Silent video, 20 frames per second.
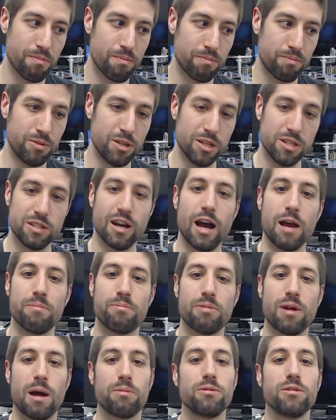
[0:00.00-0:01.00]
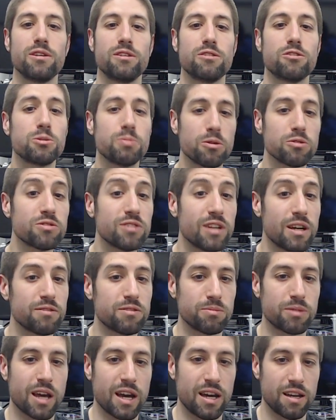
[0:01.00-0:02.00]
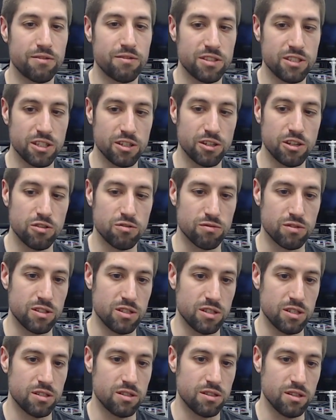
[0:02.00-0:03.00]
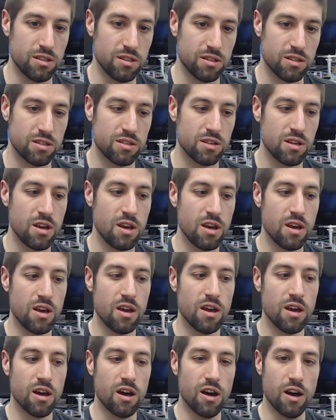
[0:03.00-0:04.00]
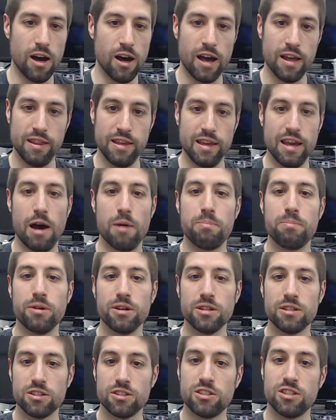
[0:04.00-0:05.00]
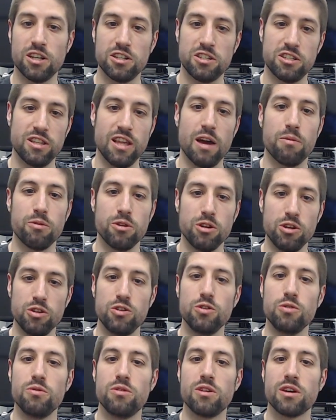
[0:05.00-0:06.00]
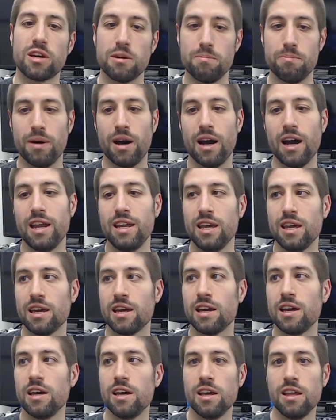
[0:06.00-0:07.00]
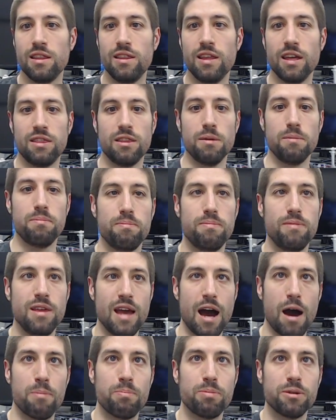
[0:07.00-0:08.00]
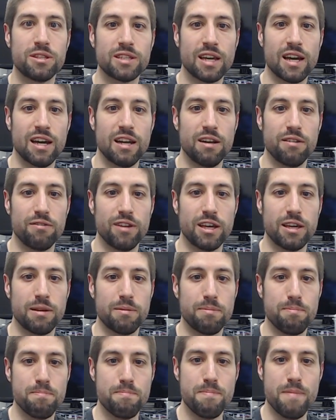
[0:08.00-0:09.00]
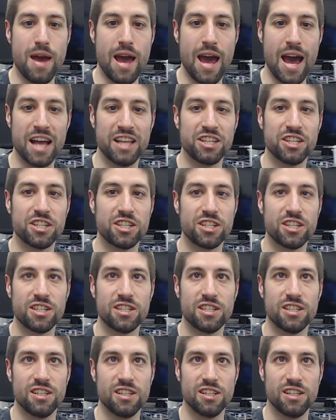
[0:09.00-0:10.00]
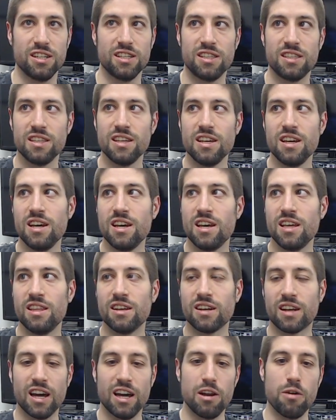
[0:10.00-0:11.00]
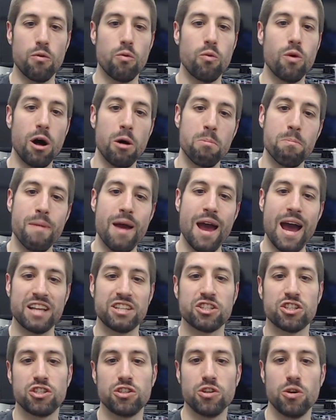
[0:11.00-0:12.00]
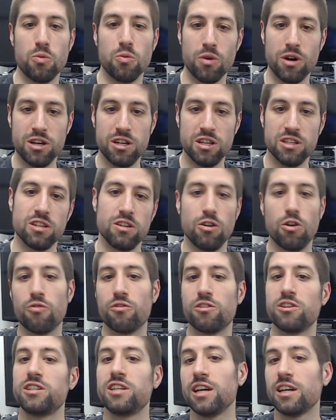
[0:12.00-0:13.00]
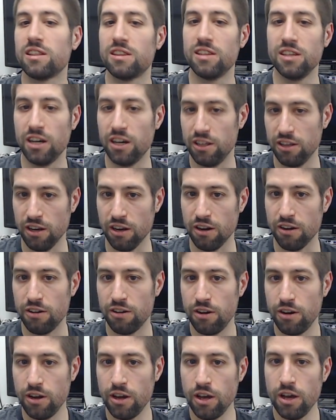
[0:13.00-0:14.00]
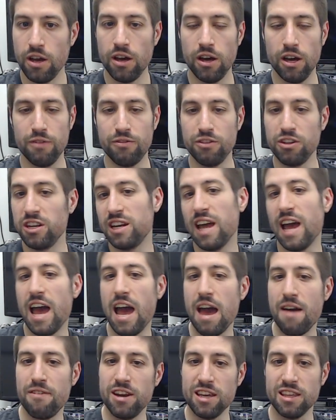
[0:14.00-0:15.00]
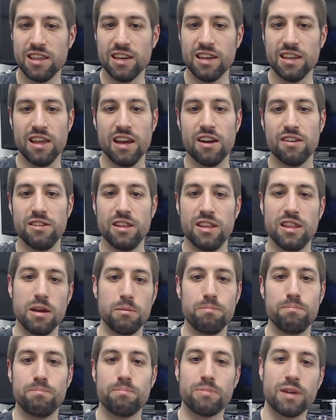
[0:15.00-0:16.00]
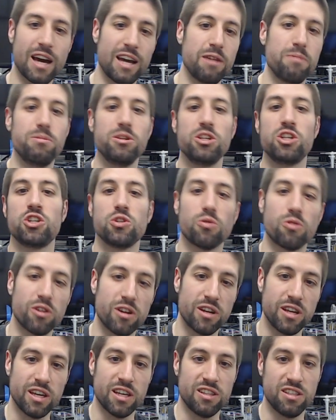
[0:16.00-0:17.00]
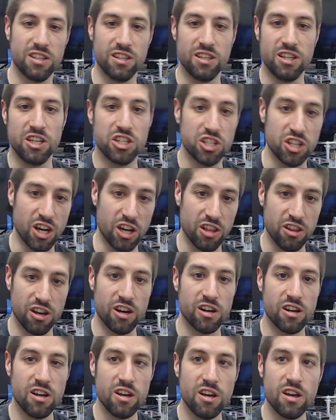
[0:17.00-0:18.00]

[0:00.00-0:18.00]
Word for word: designed properly. They're supposed to have some kind of series resistance on the outputs, such that when you do the combining, that the outputs kind of like match. They're kind of well matched, so one doesn't overtake the other. If you didn't have anything there, then they'd kind of be shorting into each other.